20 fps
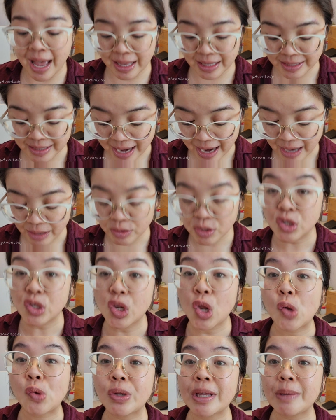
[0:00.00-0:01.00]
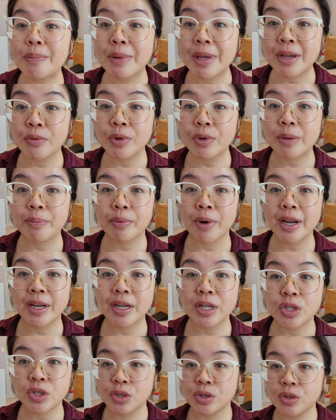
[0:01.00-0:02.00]
is now slowly being
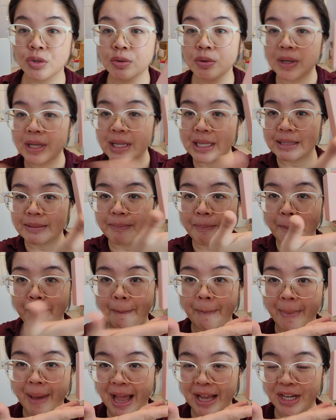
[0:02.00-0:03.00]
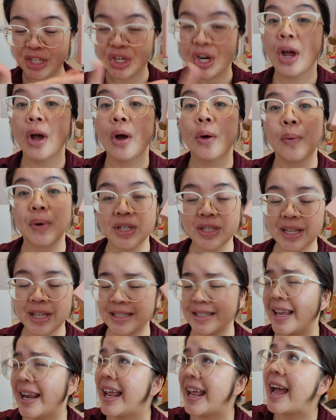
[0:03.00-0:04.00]
rebranded to Match, which is
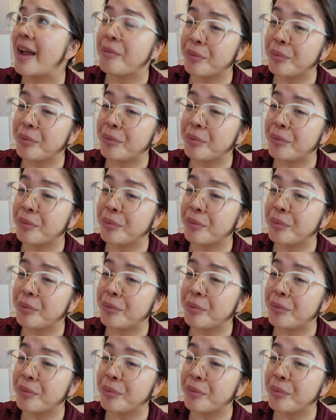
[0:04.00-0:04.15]
exciting.